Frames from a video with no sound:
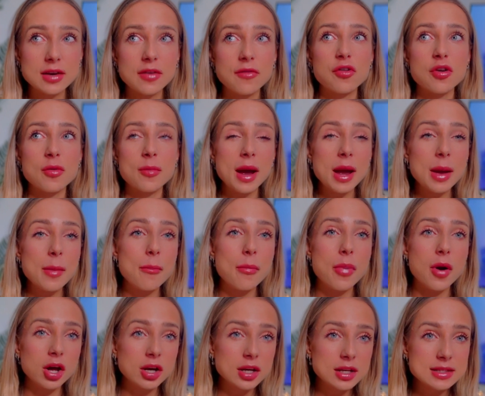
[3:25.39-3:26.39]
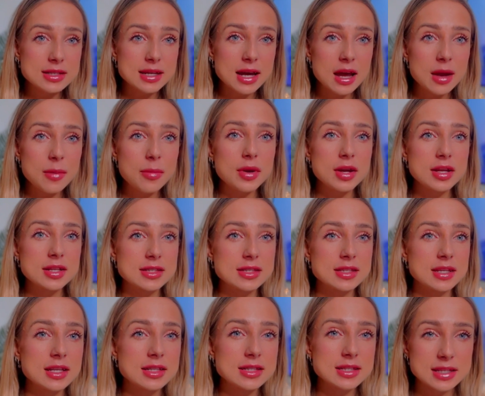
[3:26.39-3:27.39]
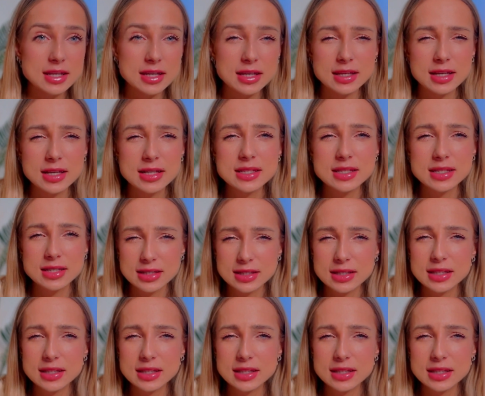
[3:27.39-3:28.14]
for my body type, it's